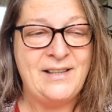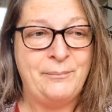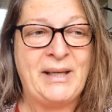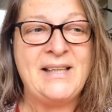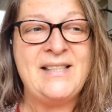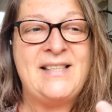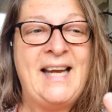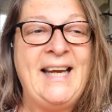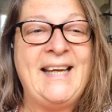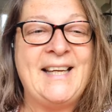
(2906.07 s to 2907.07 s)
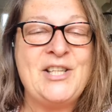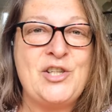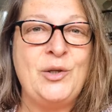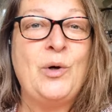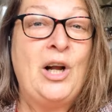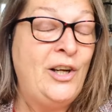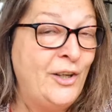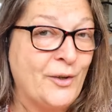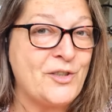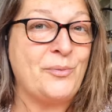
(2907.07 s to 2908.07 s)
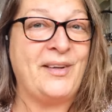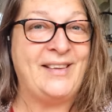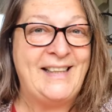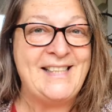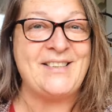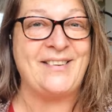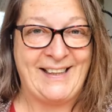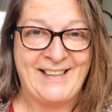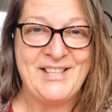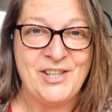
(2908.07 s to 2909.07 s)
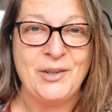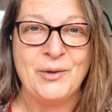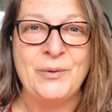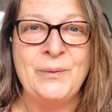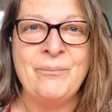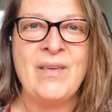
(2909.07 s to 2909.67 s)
because they can do a lot with the little they can do,